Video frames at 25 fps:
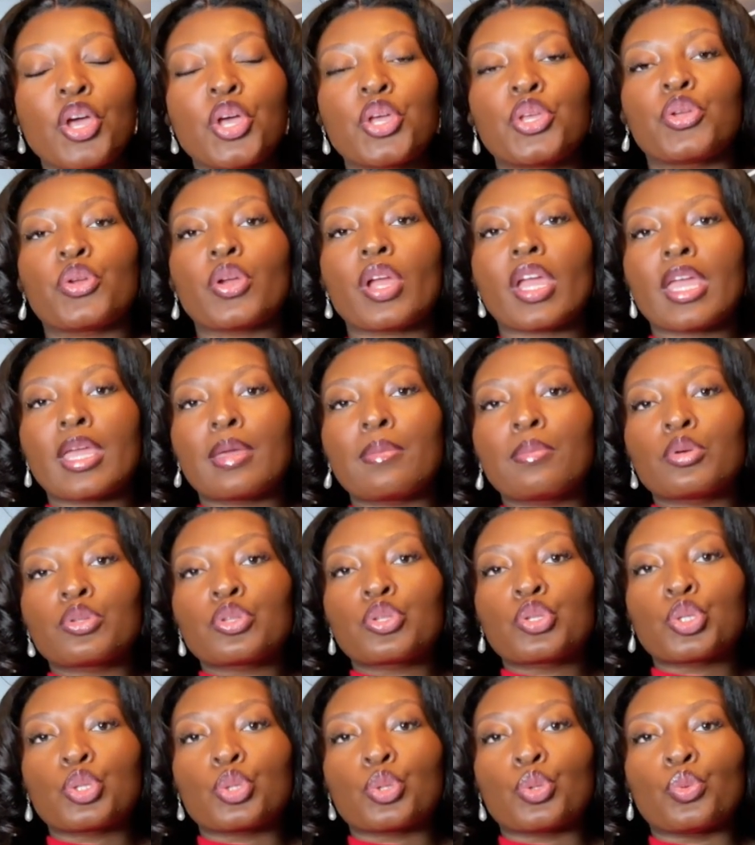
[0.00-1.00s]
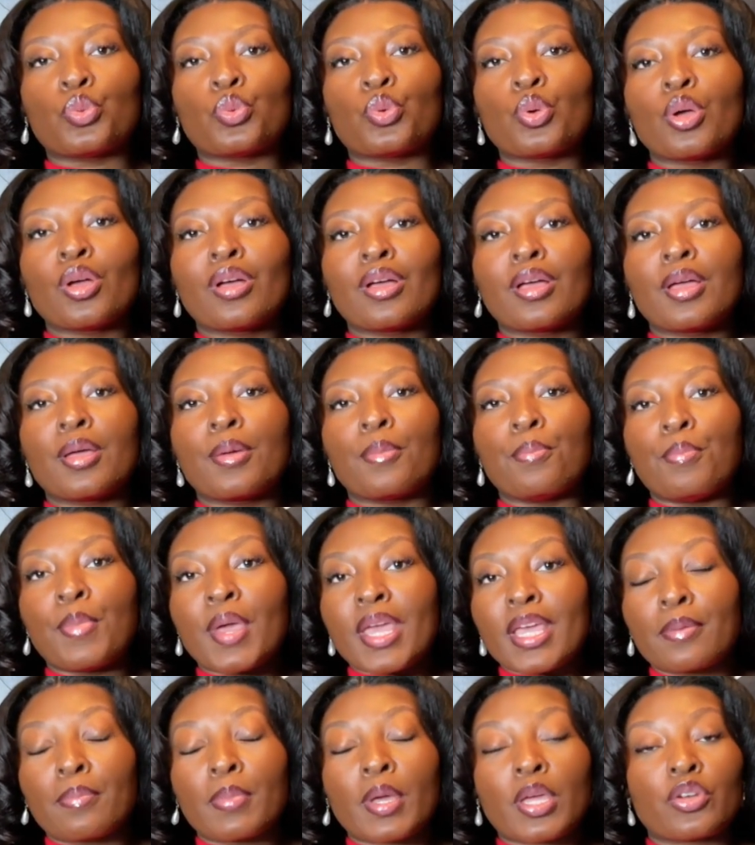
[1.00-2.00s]
You're able to
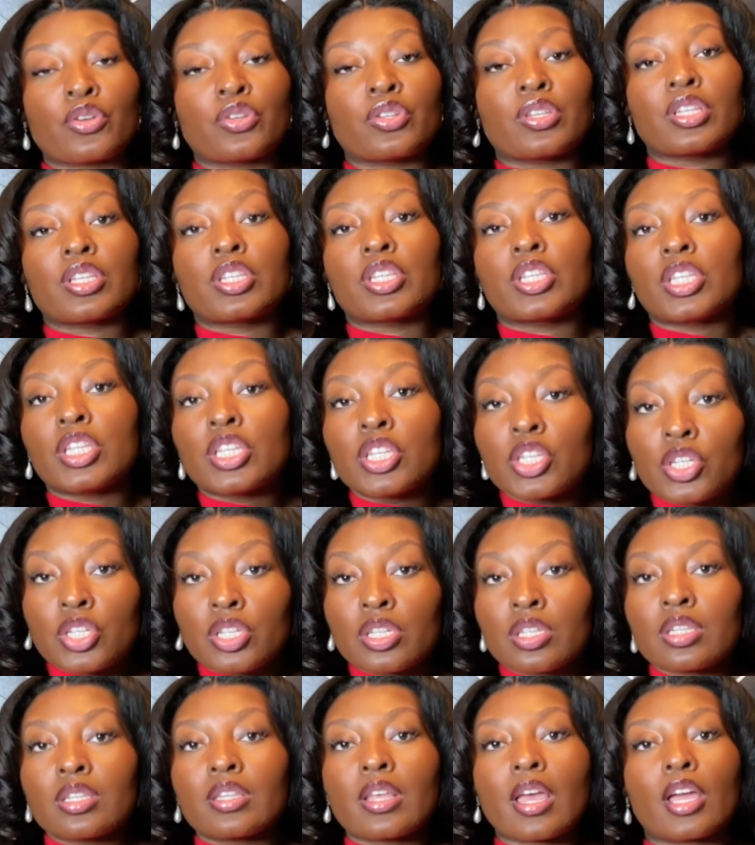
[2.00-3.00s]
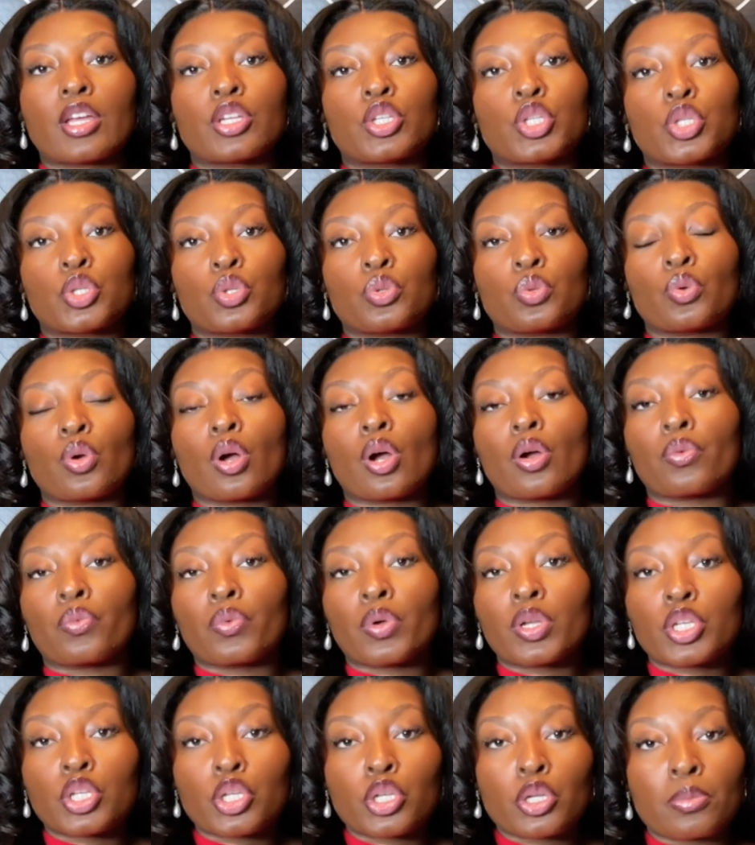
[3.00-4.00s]
make better decisions as you are
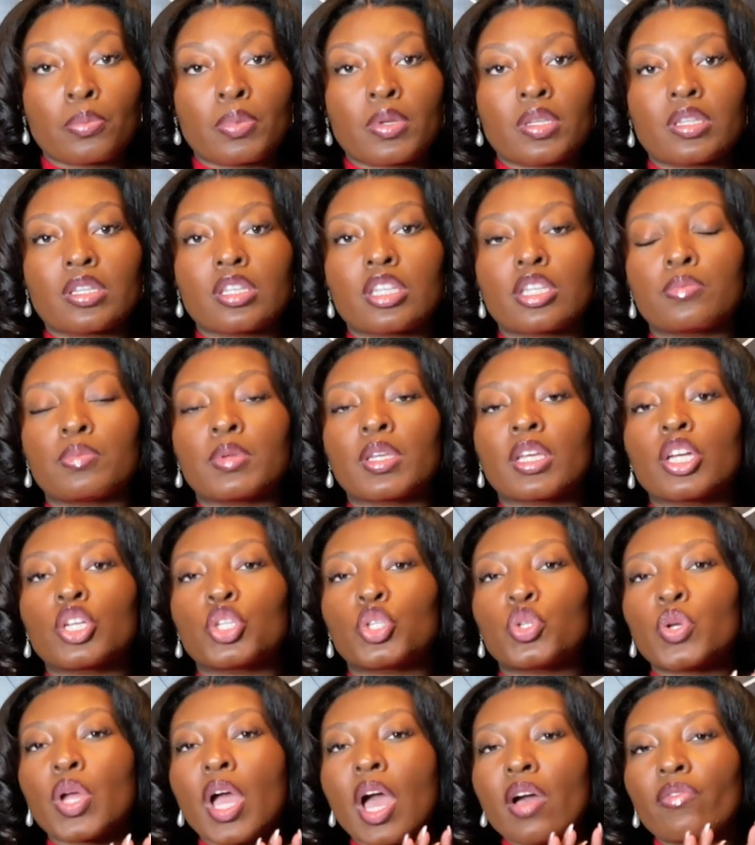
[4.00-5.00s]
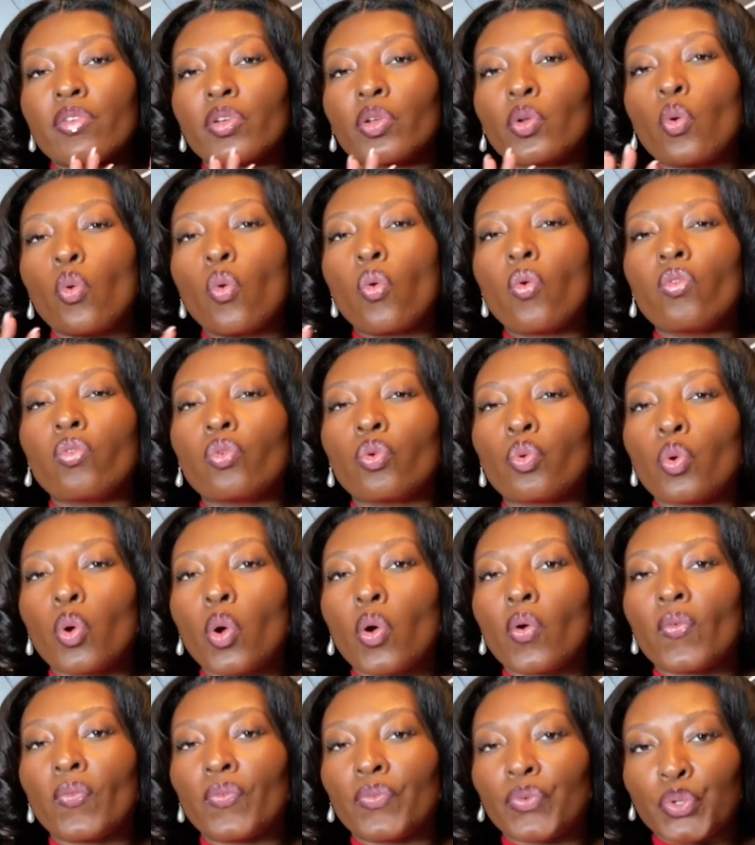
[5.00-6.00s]
running your business because you have an
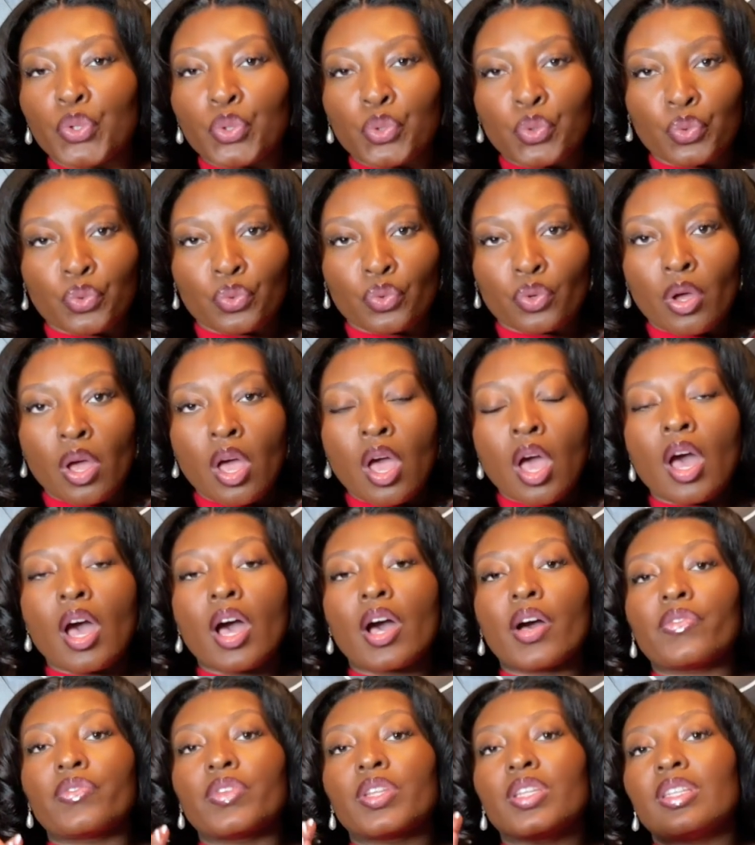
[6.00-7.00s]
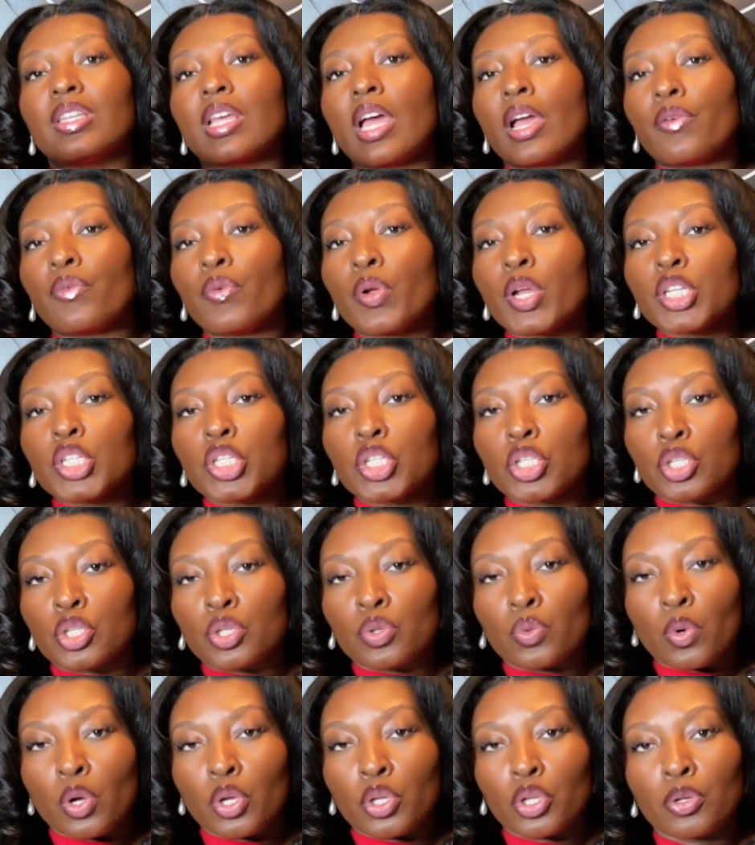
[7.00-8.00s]
overall view of the direction you
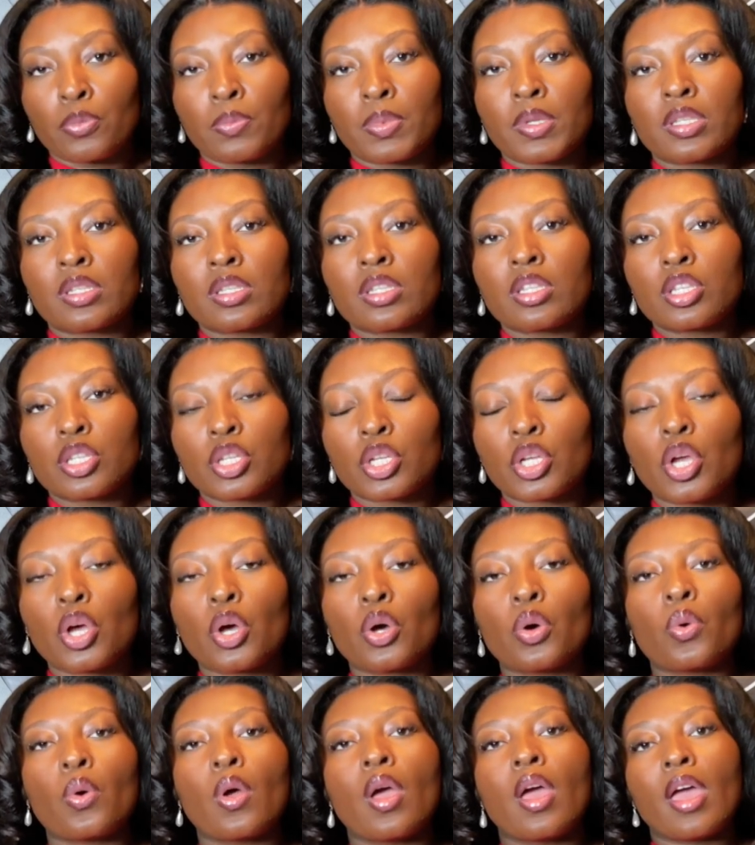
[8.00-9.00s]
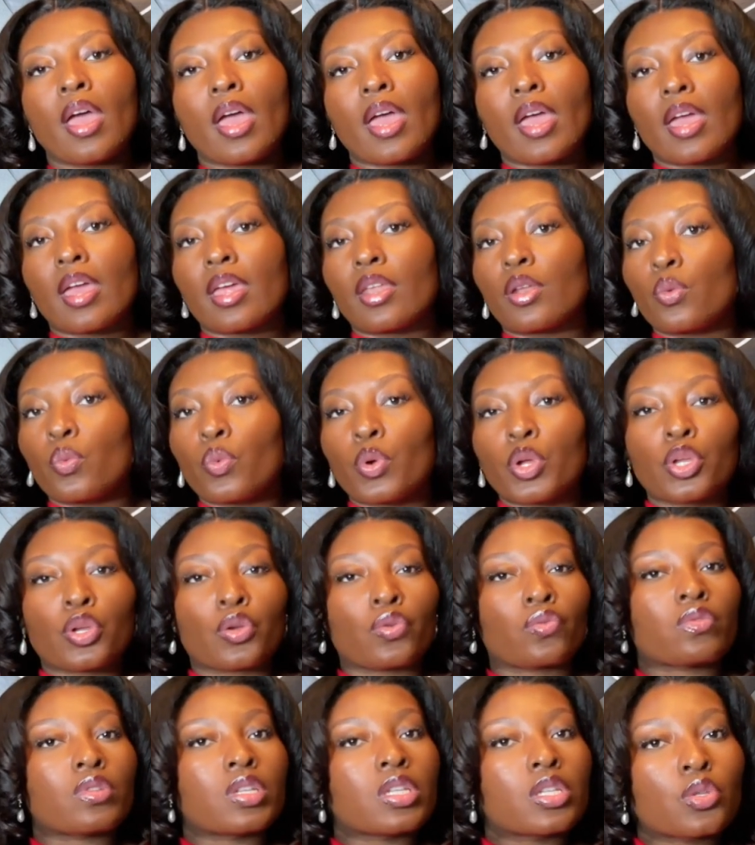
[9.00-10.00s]
want your business to go and where your
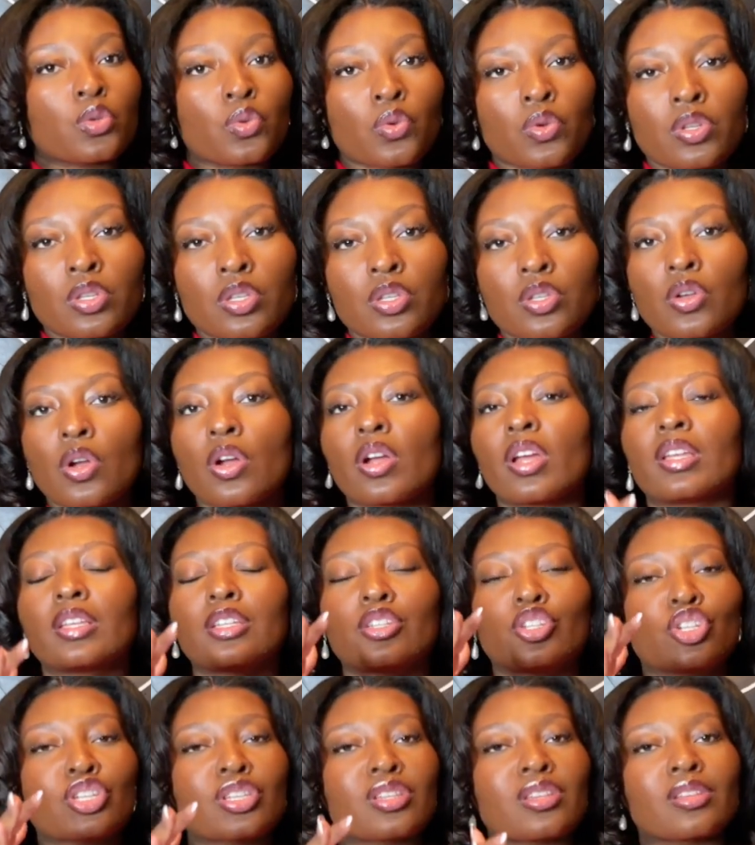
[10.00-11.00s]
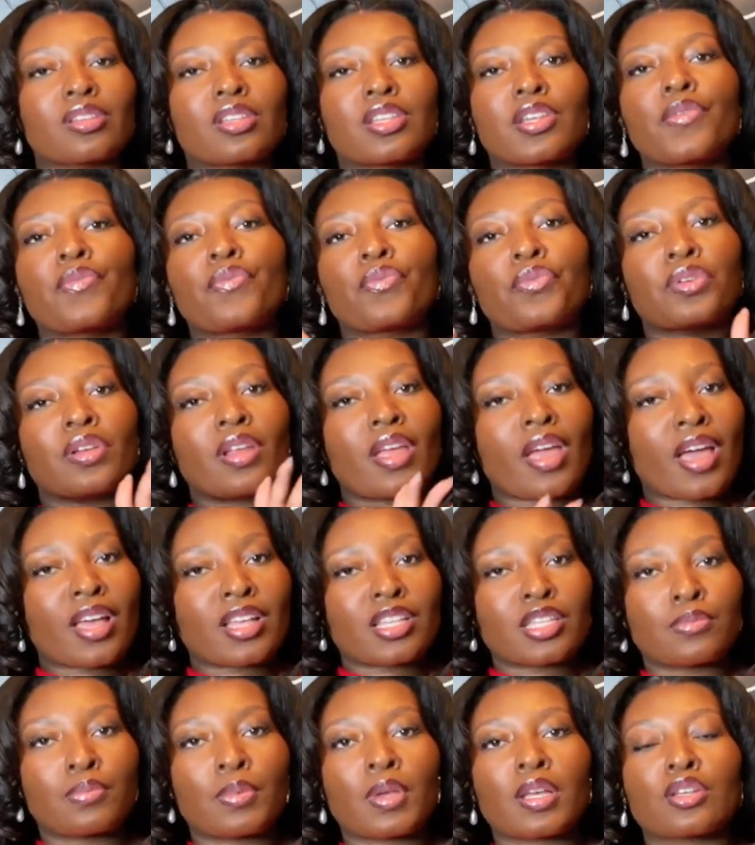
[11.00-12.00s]
resources are and just different
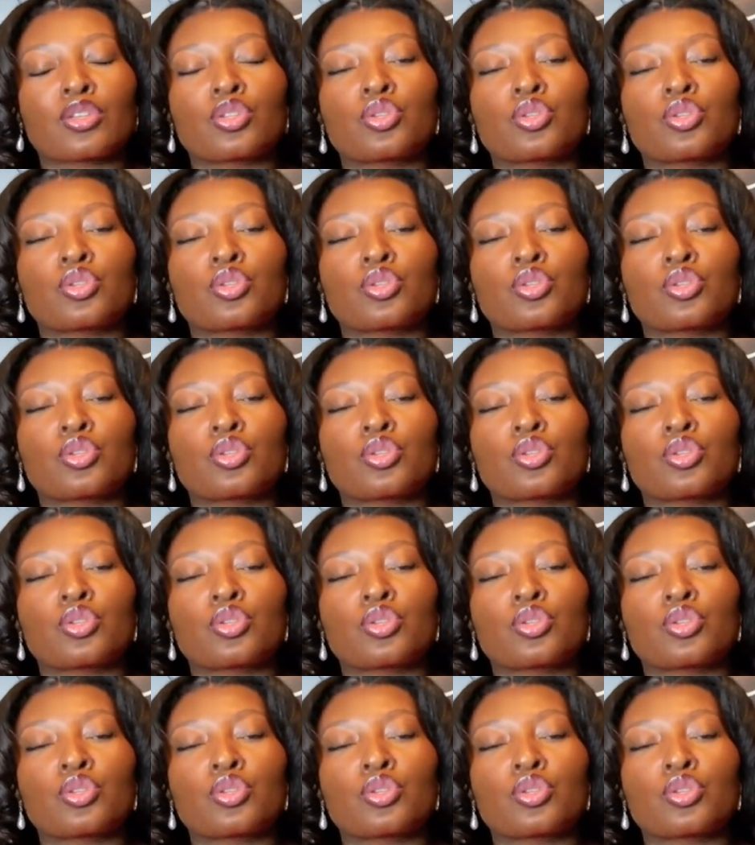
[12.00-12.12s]
aspects.